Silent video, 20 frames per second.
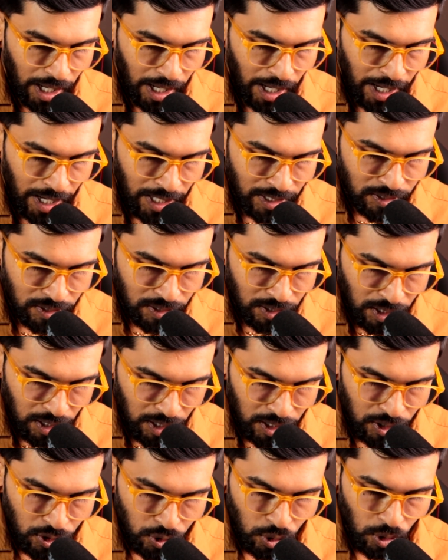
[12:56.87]
as
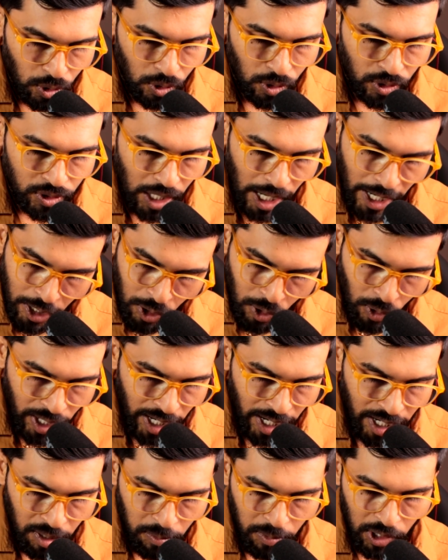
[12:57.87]
a resource, I know
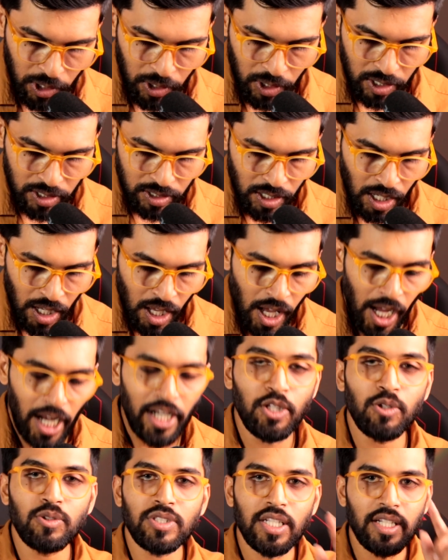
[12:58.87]
AWS,
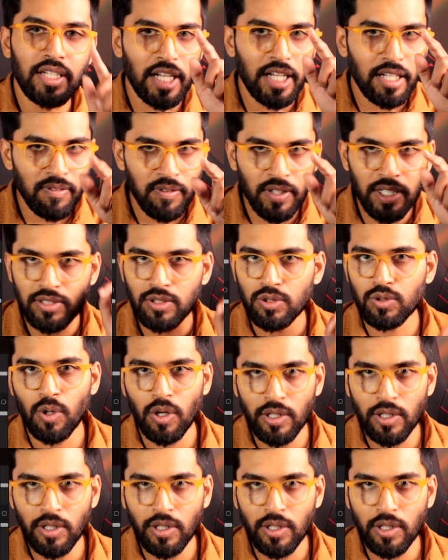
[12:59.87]
and you said Netflix is